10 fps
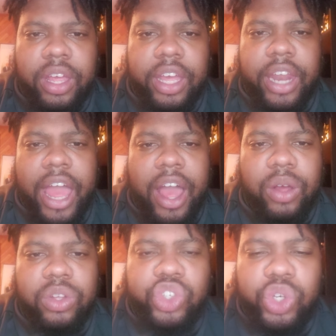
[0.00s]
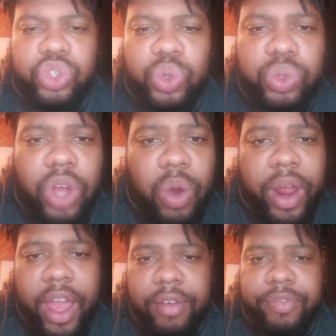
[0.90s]
and how children who don't
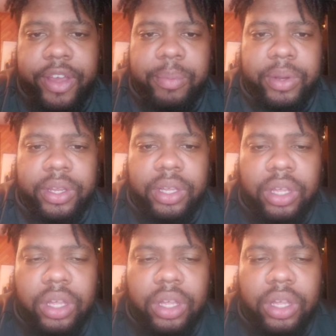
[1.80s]
have family